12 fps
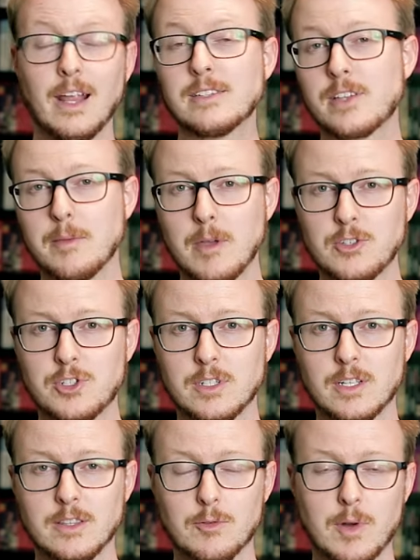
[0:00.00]
And as I
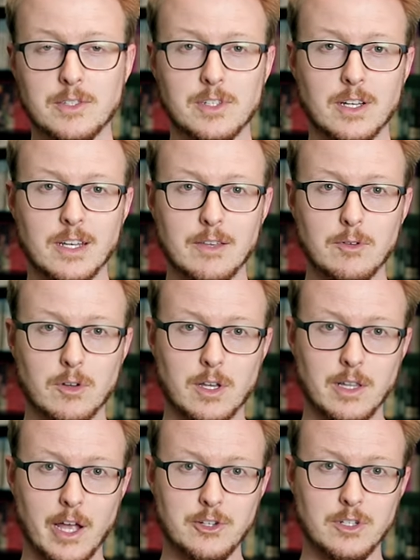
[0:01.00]
mentioned in the Resident Evil
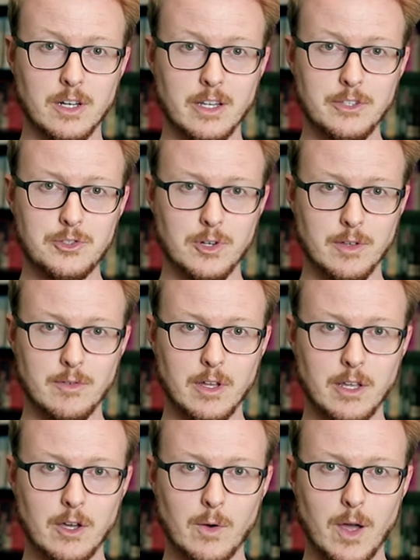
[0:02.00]
collection and history
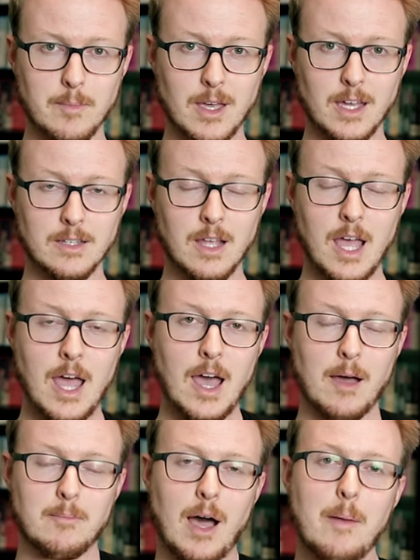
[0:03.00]
video I made,
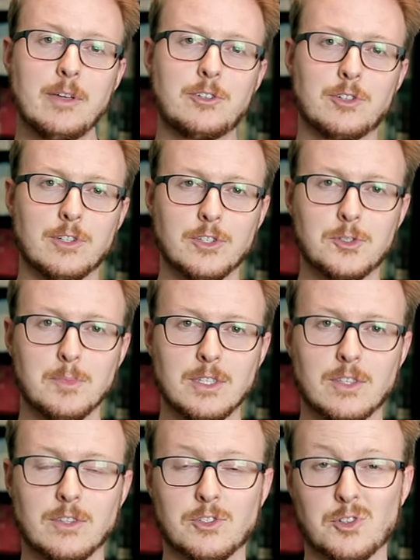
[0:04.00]
Bob introduced me
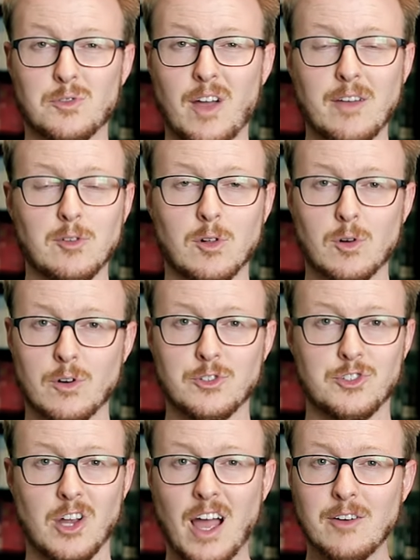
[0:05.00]
to the survival horror
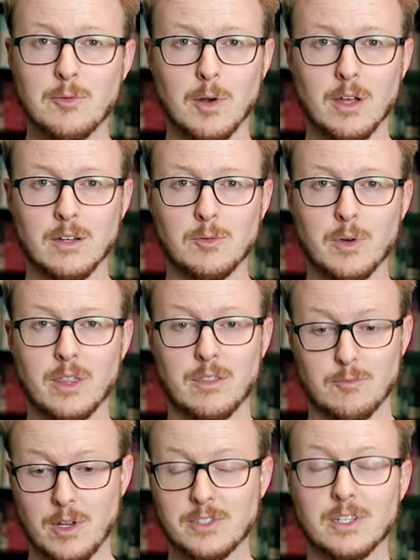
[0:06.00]
genre
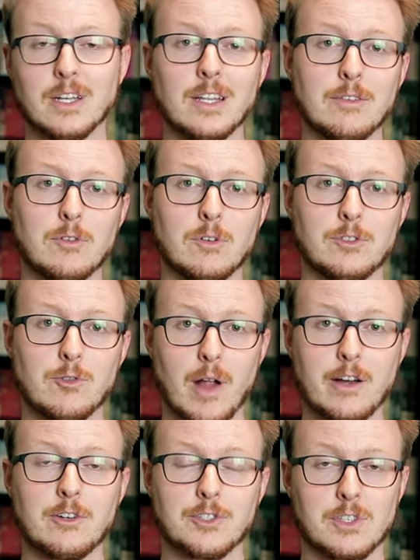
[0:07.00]
with Resident Evil
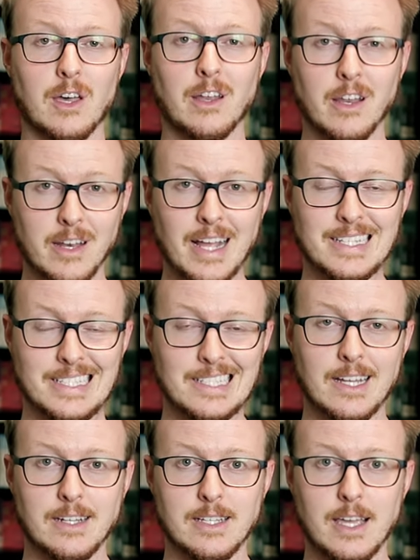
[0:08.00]
Director's Cut in
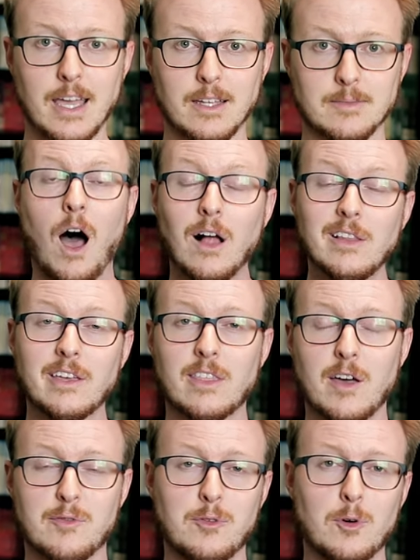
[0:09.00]
1998. I'll link
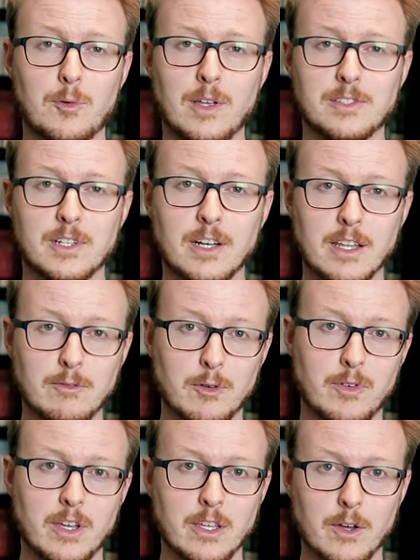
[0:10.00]
that full Resident
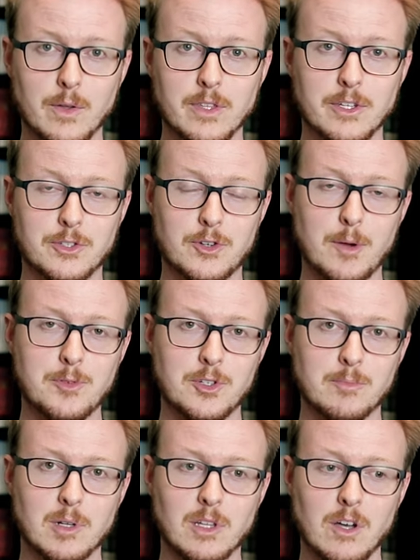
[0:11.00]
Evil video in the
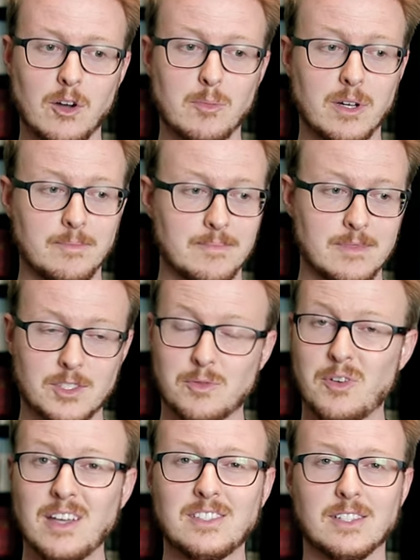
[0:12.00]
description below, but
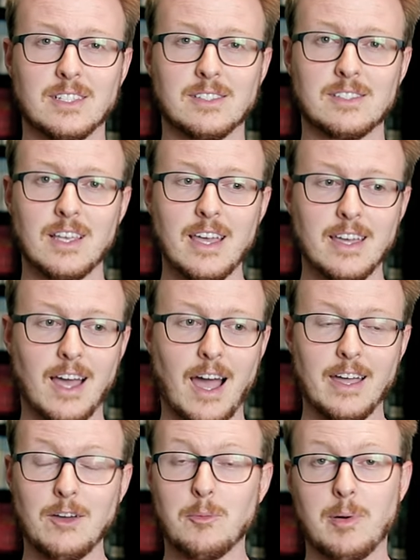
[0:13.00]
suffice it to say,
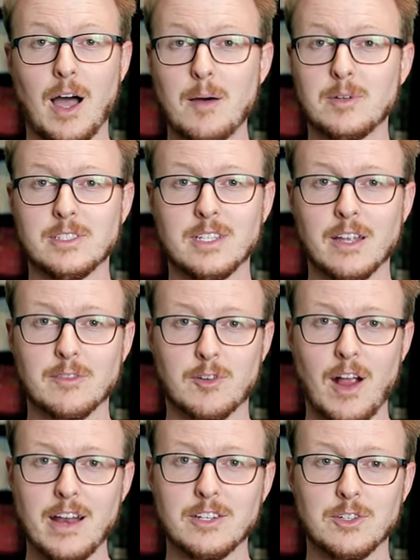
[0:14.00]
I owe Bob a debt of
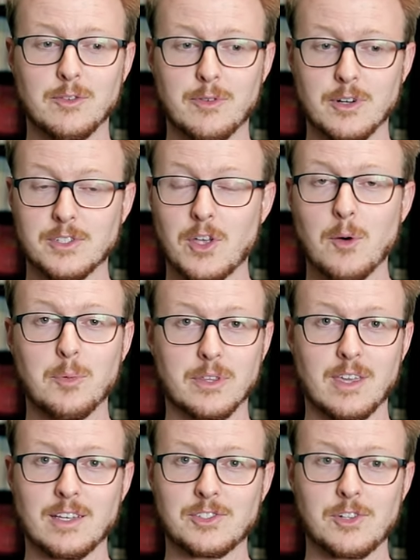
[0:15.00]
gratitude for his help
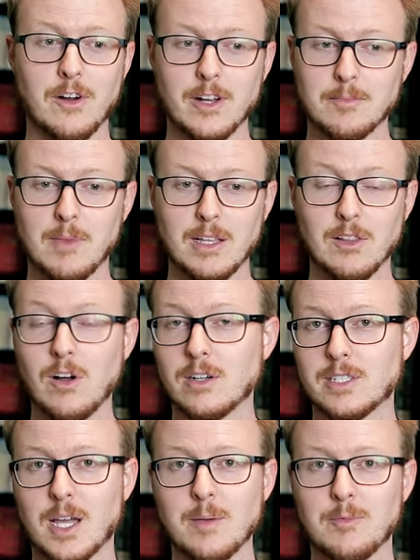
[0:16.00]
with kickstarting my
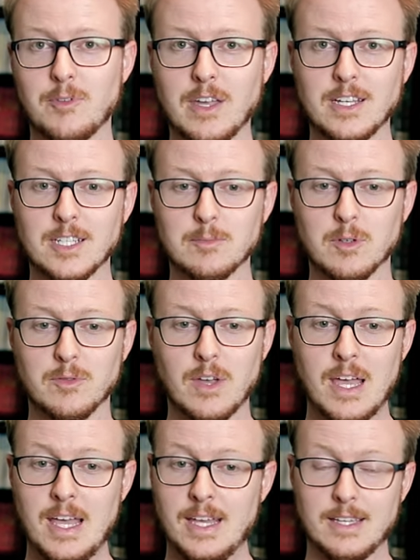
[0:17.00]
longtime fandom of
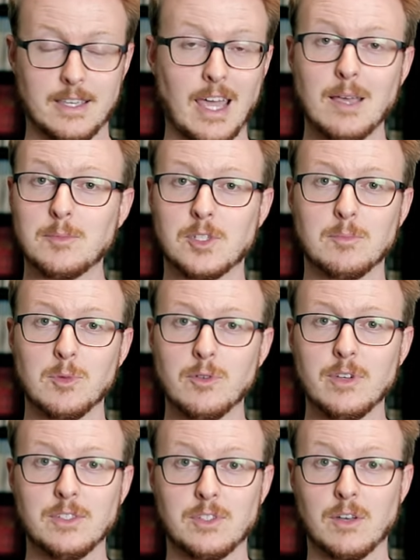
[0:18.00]
games and
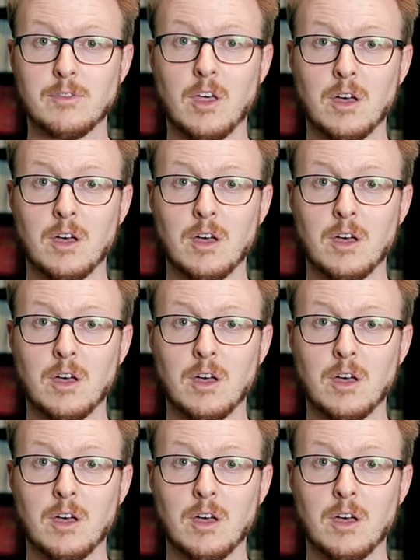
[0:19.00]
movies of